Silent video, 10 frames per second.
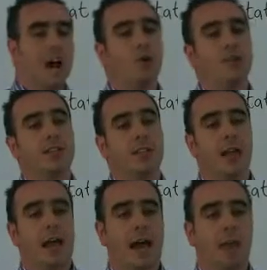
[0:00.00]
out
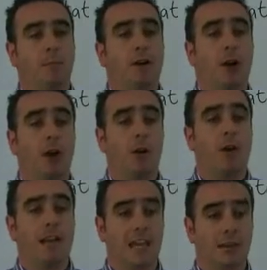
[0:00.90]

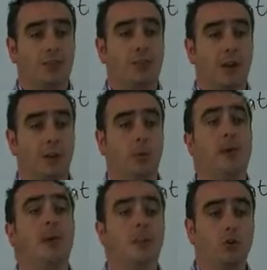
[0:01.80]
our integer variable
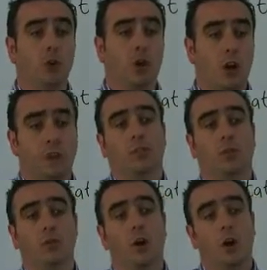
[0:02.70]
to the
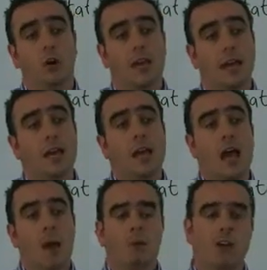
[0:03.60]
console, okay?
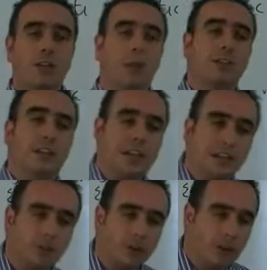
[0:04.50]
And we're going to do that with an
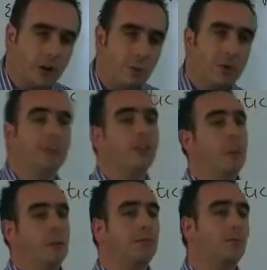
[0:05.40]
integer variable to
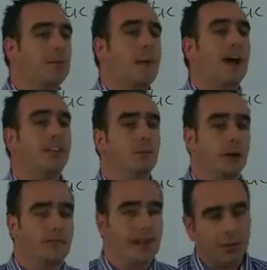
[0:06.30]
demonstrate passing
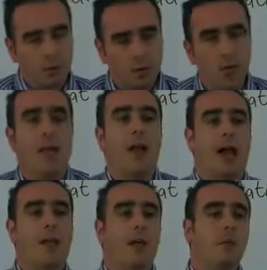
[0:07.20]
by value,
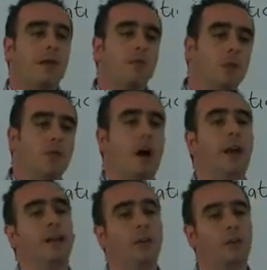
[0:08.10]
and then we'll move
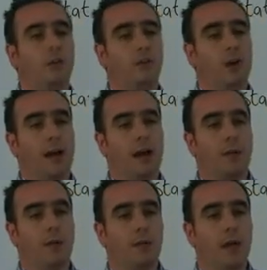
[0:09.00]
on to
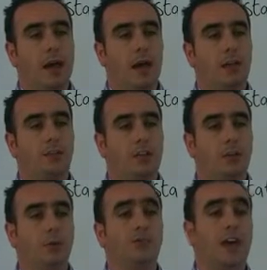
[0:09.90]

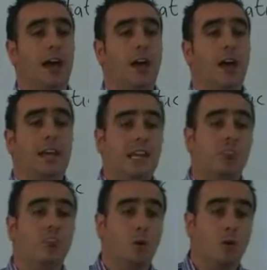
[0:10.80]
use an
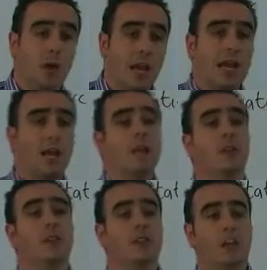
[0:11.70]
integer array
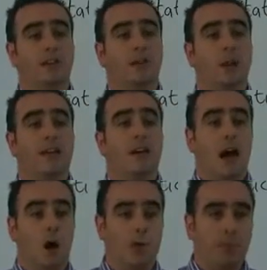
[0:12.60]
to demonstrate
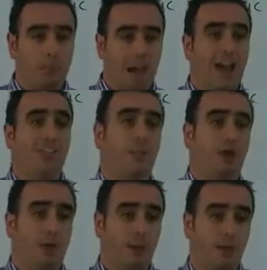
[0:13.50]
how we can pass by
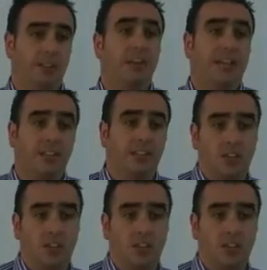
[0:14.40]
reference in C#.